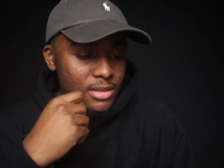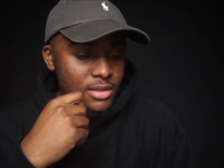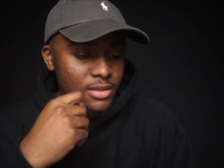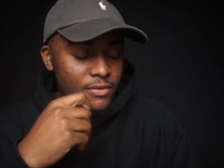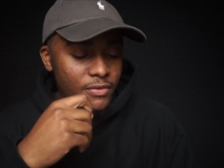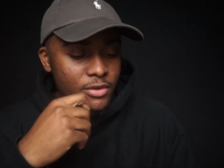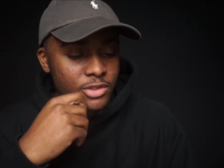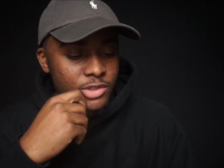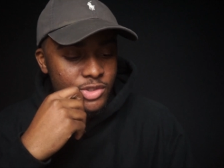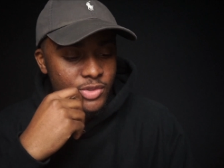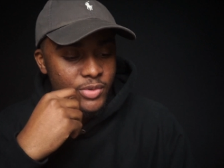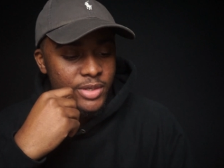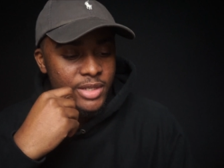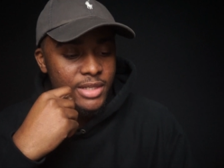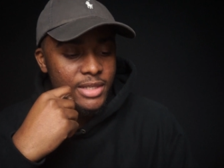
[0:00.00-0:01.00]
The first
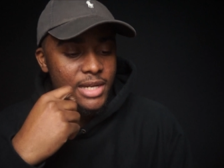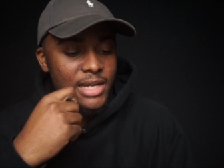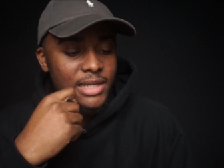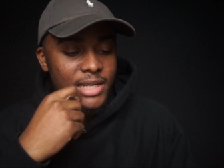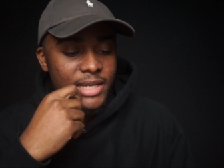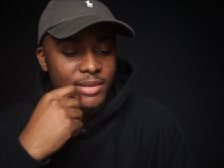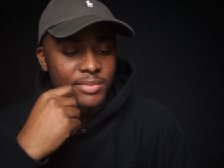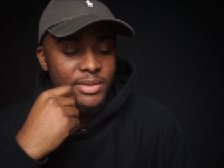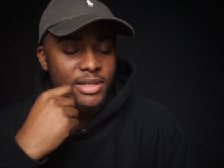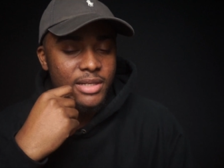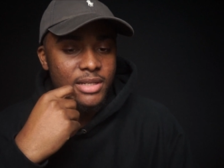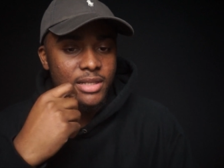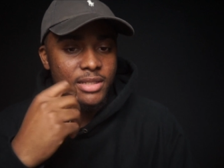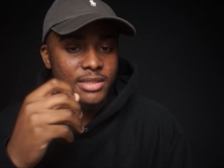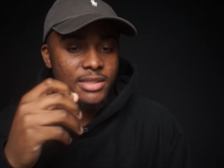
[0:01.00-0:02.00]
three I like
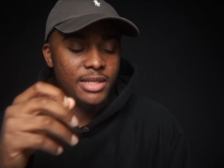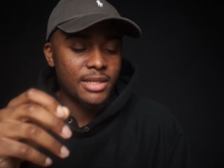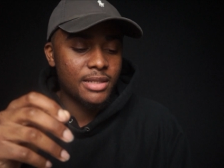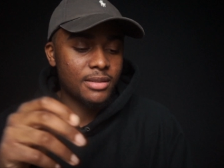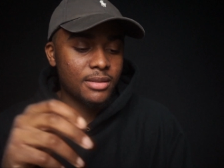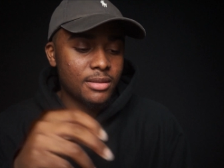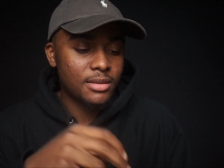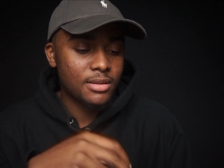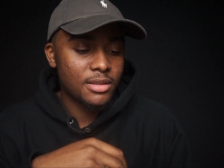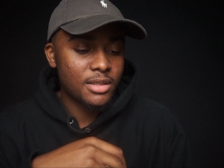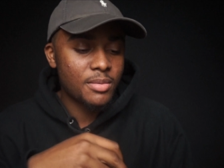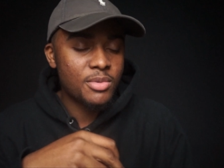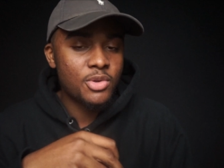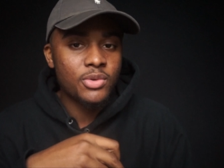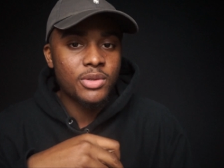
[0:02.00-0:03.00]
because they
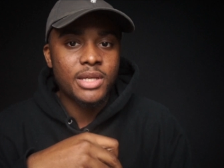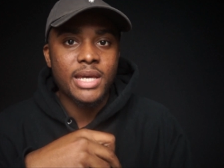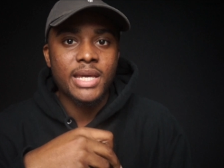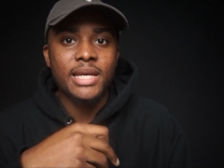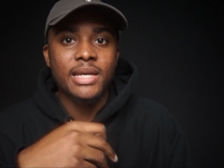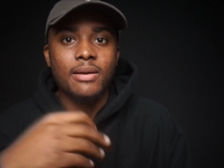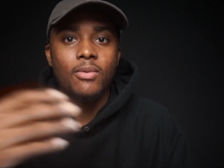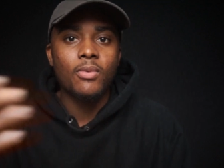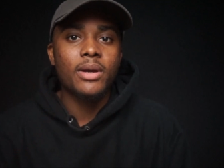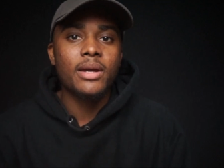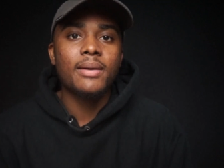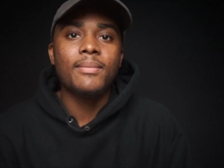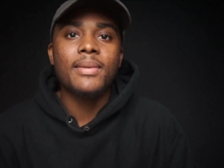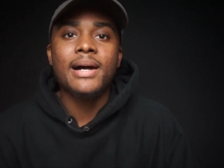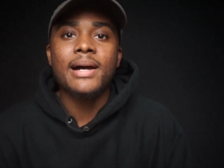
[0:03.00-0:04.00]
communicate
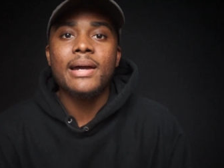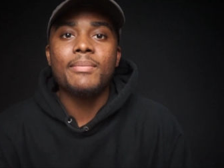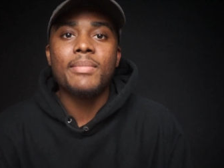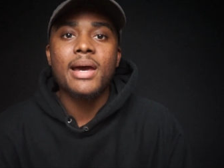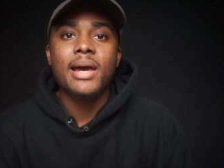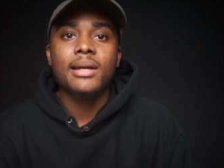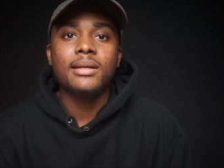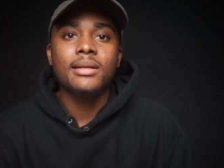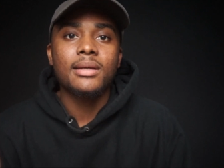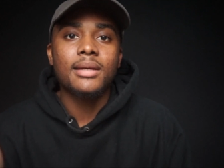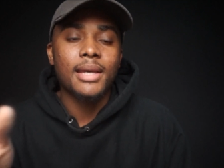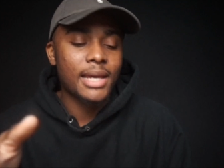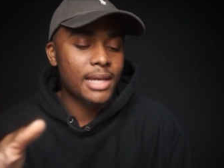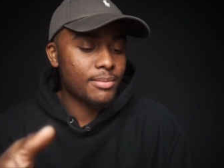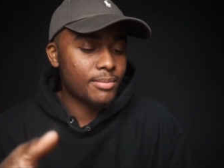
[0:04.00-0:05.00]
with my Mac
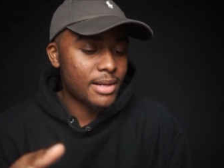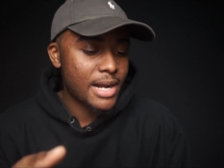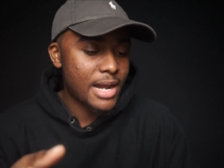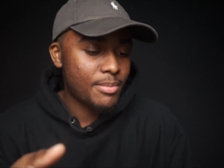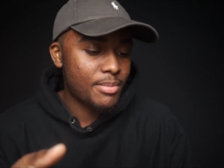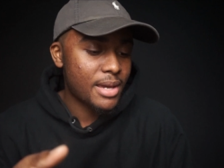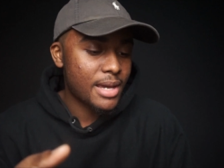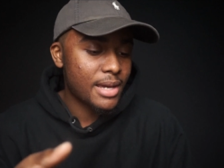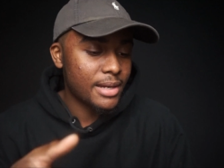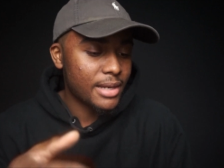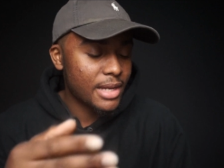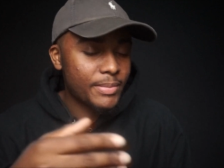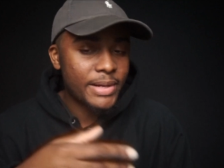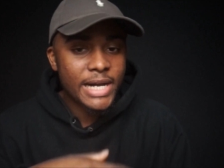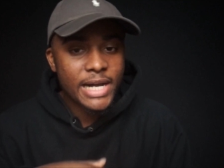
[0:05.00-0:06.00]
and my iPad
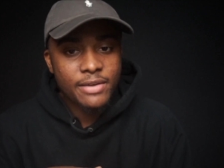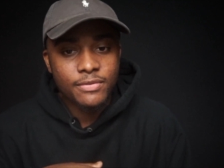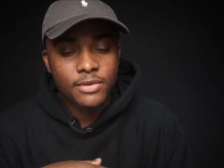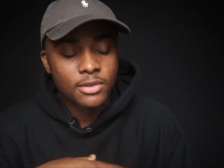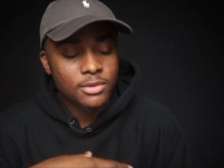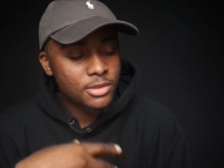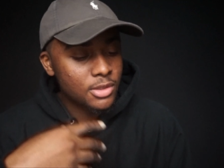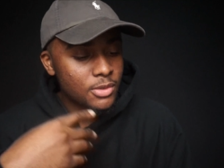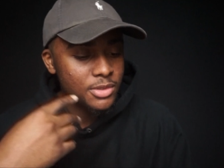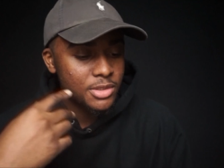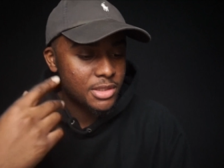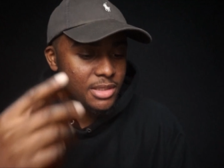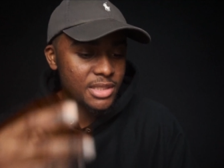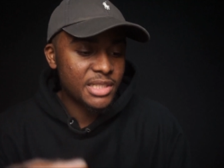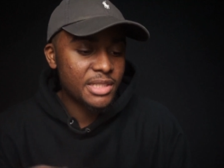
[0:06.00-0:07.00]
and my iPhone, so it's
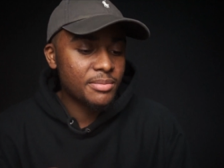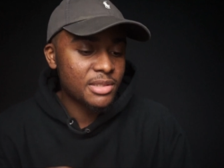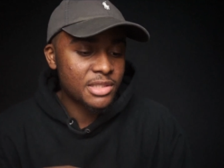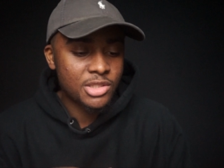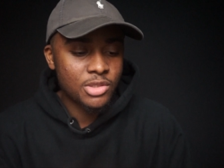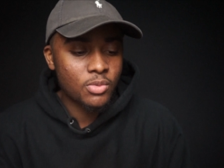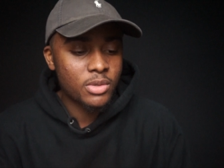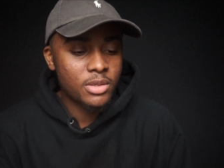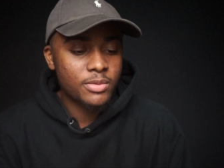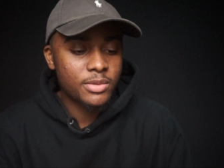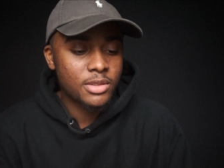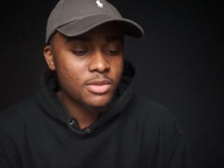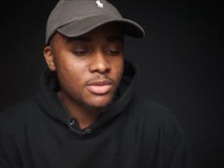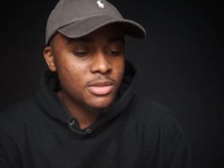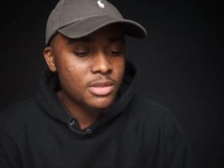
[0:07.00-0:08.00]
just seamless to work
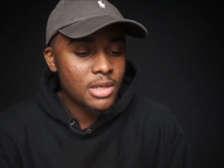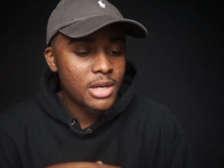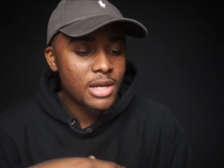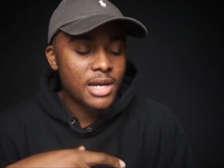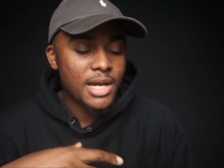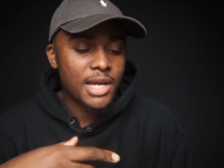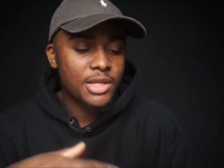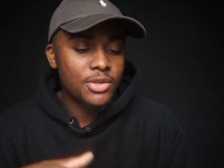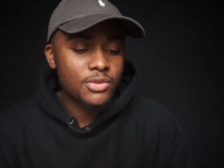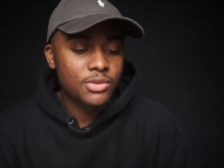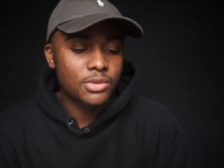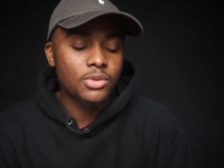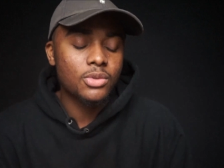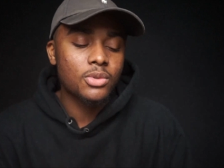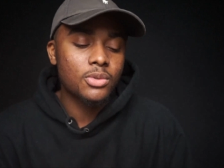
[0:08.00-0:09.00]
with those. I use
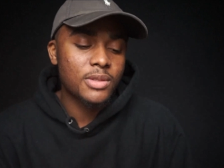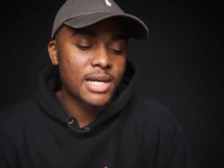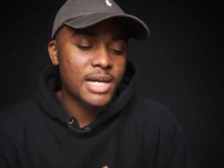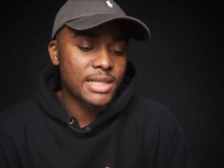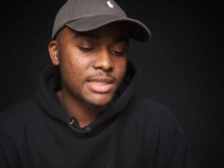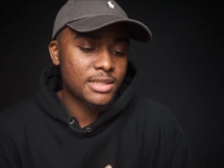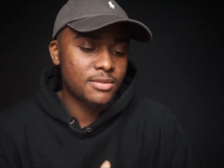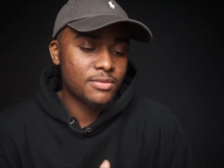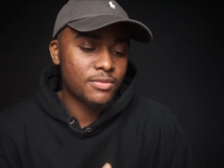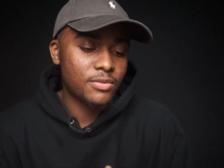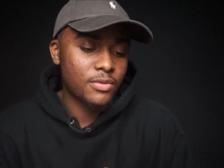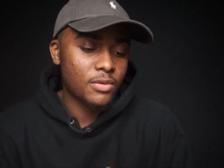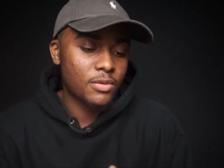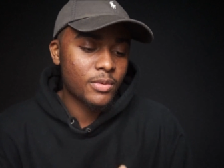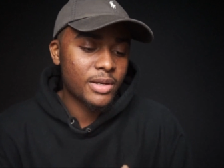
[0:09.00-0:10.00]
Google Docs
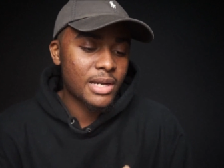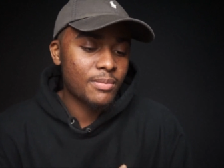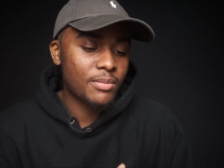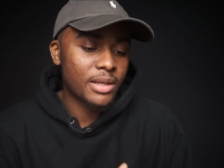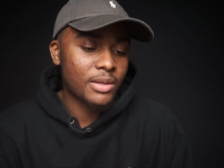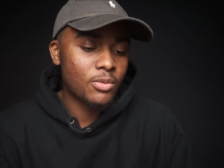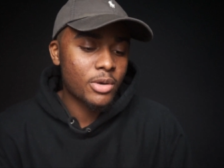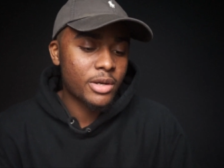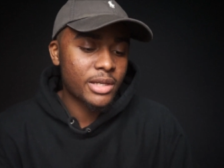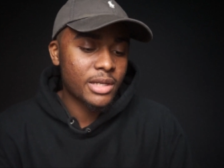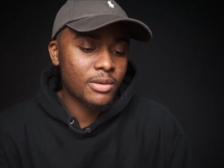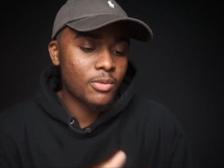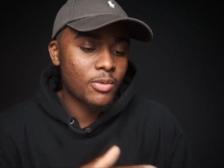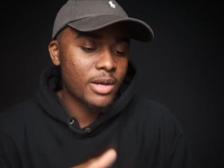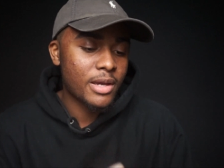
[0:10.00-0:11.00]
for when I'm like
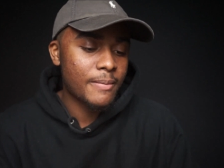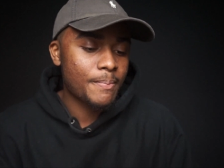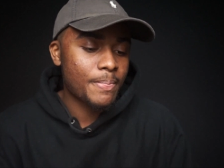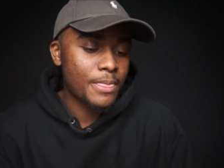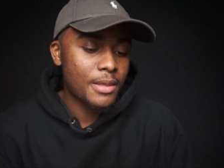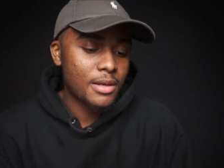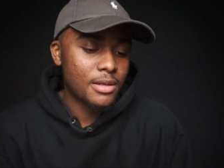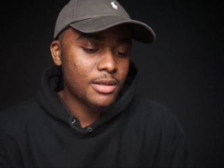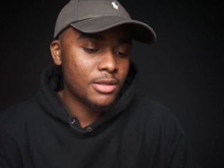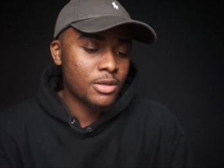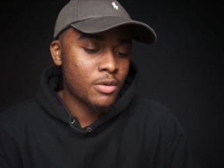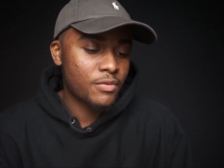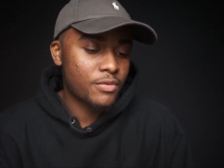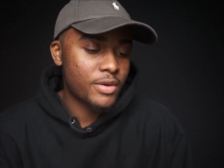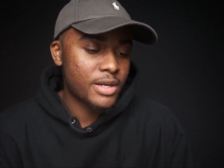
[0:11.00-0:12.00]
working with, you
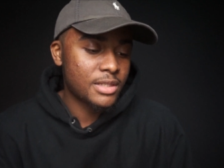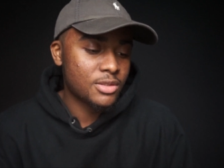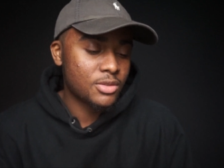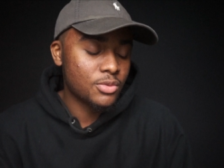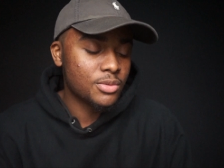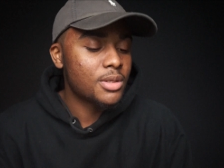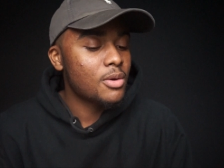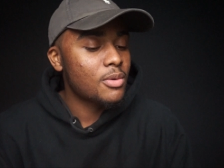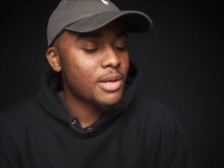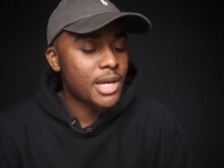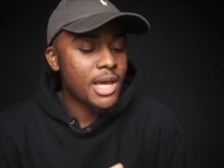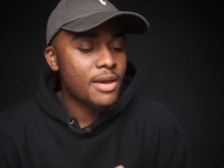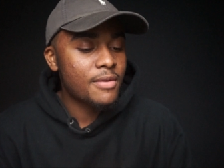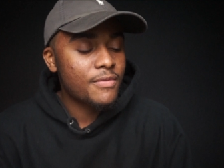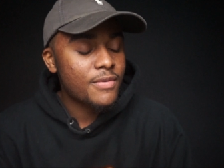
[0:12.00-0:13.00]
know, friends who don't
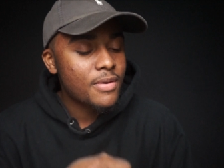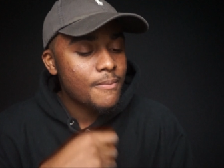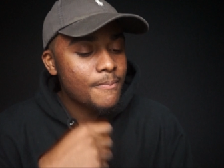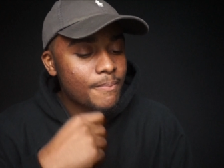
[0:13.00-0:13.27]
have